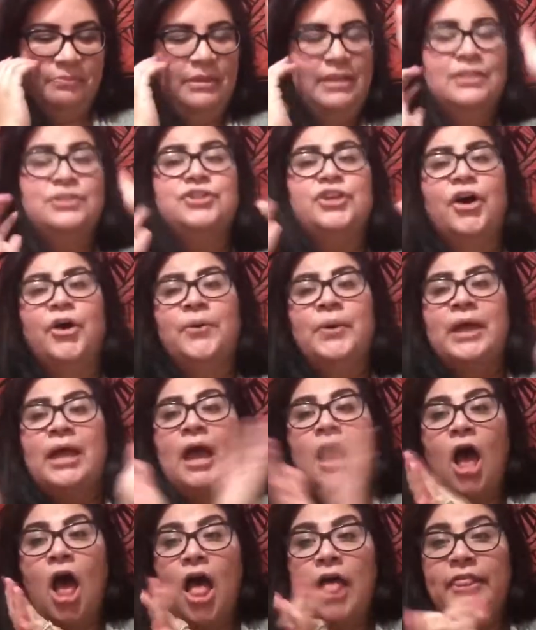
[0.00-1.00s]
So
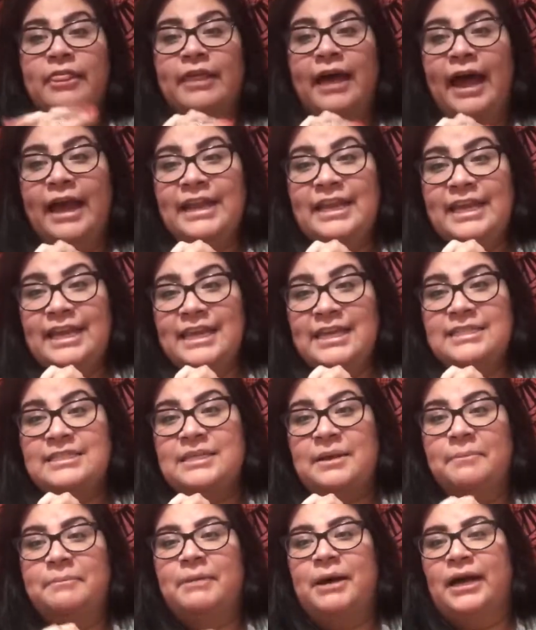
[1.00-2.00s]
that is
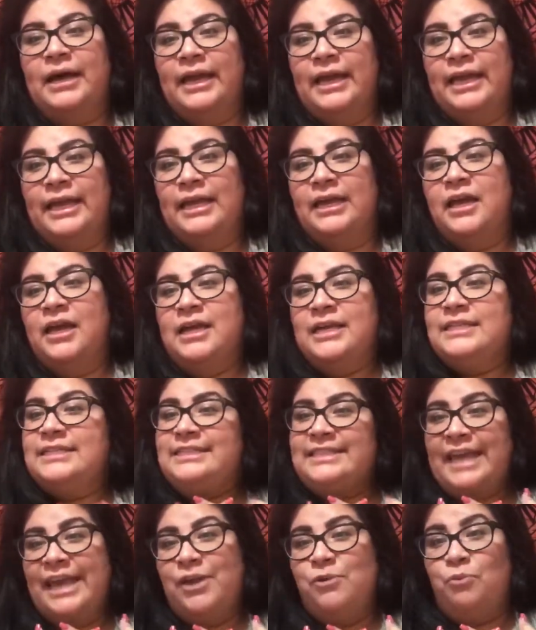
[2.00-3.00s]
my
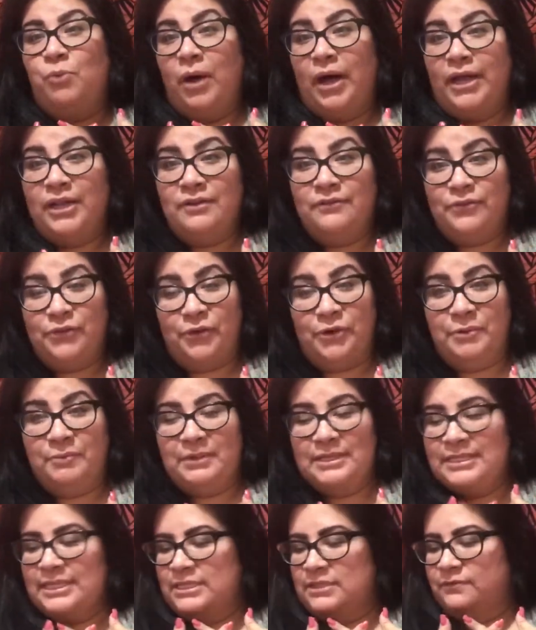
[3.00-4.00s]
day one of
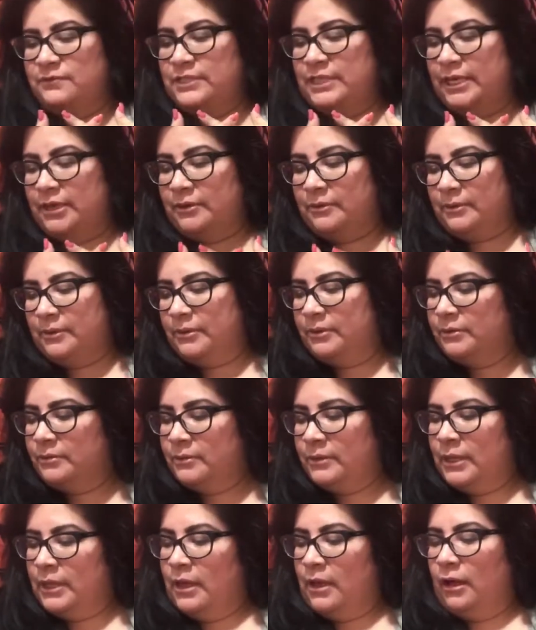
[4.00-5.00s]
31 Days of
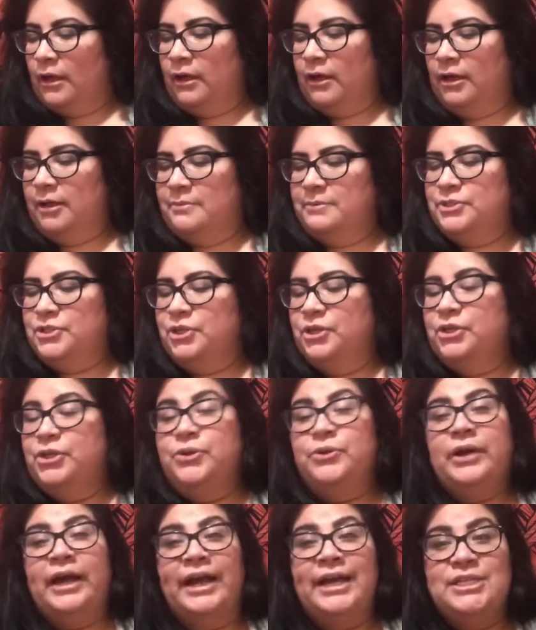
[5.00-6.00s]
Tarot. Um, so
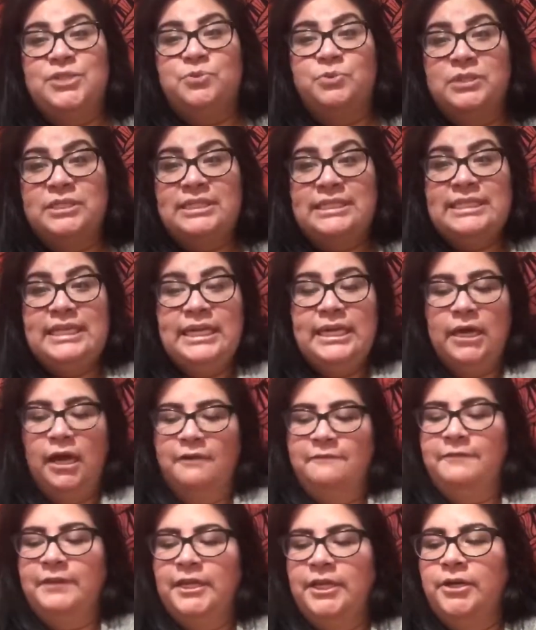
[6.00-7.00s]
you guys will see a
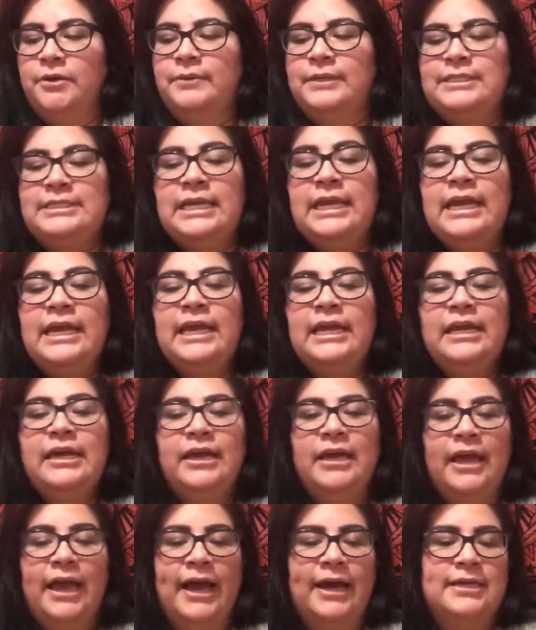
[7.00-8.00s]
video a day
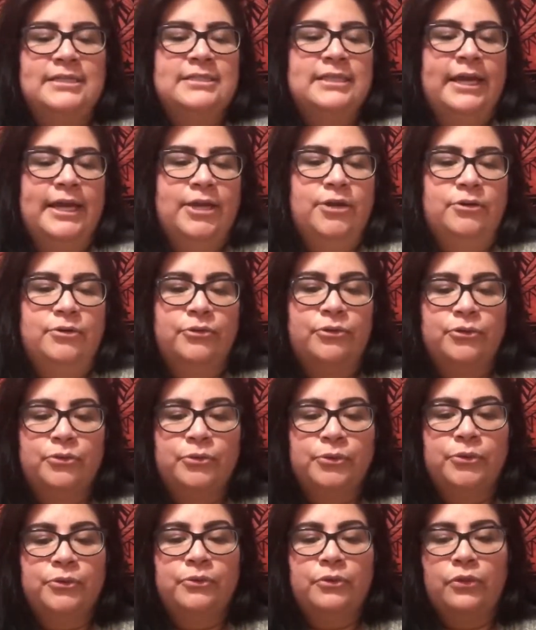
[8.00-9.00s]
as I go
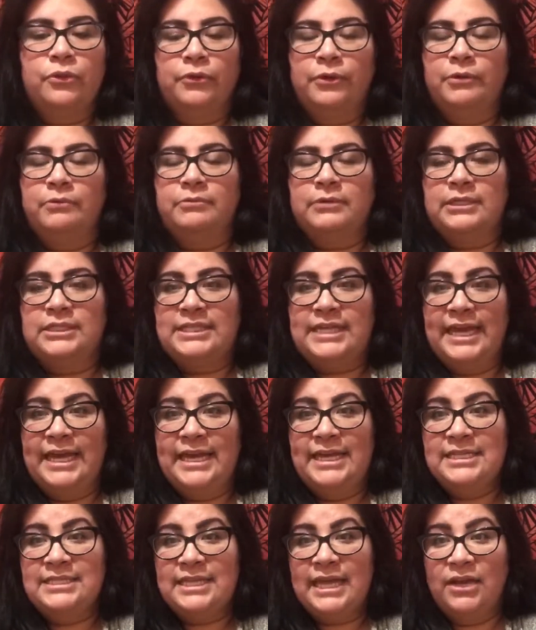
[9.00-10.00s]
through the 31
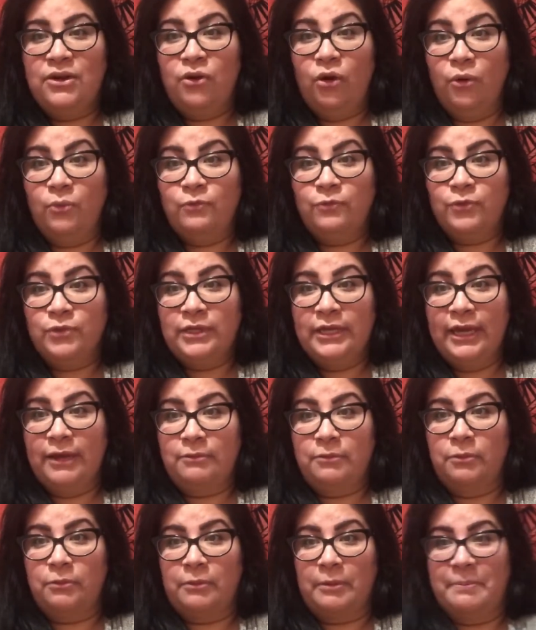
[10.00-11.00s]
days and hopefully I
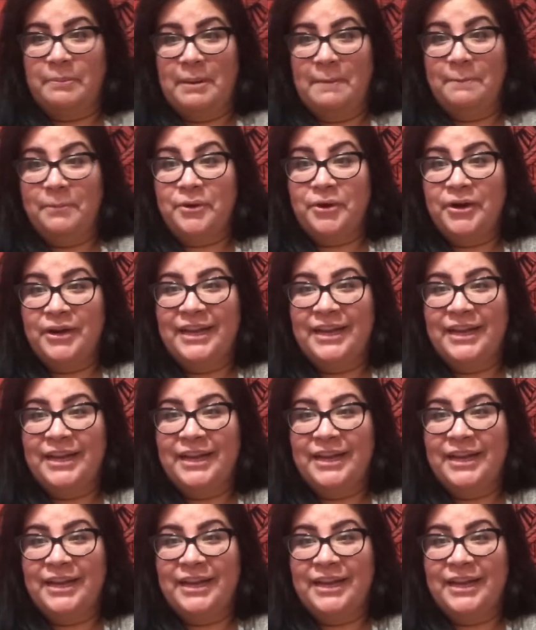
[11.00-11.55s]
will remember.